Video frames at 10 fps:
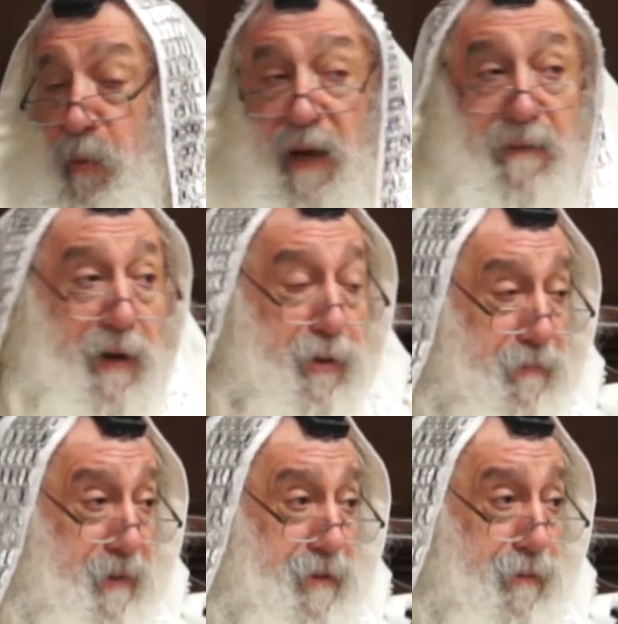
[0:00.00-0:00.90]
We have a lot of
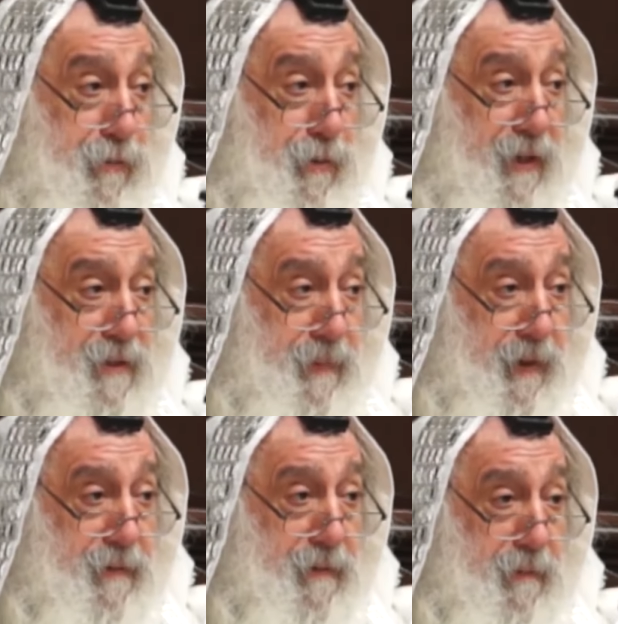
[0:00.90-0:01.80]
mitzvot to respect.